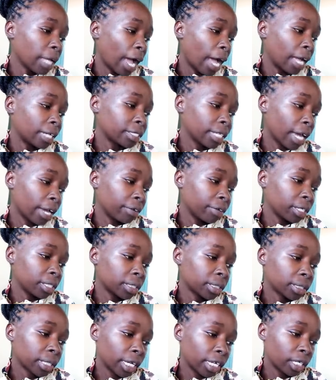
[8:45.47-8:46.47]
At Irene
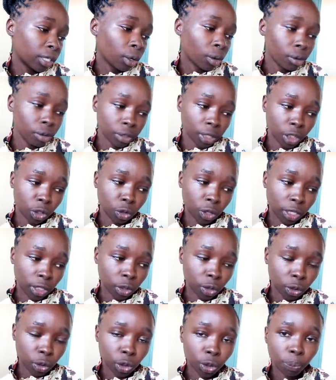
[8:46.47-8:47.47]
said,
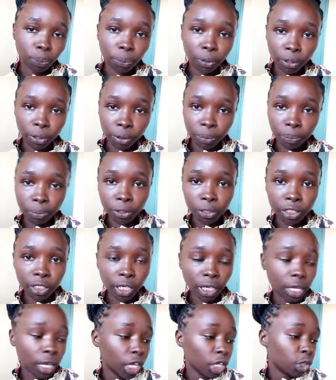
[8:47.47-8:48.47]
congratulations, Ponte,
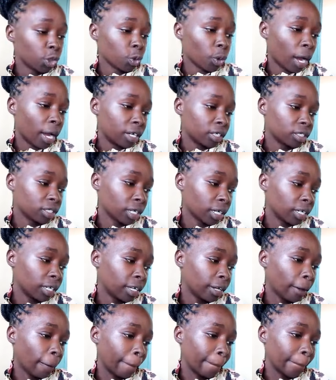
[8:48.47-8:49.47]
you are
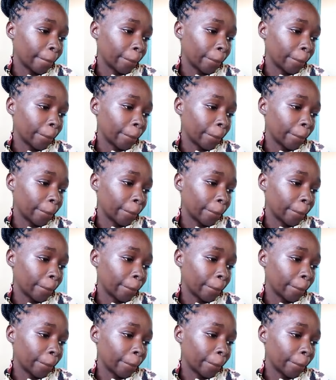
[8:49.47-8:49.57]
shining,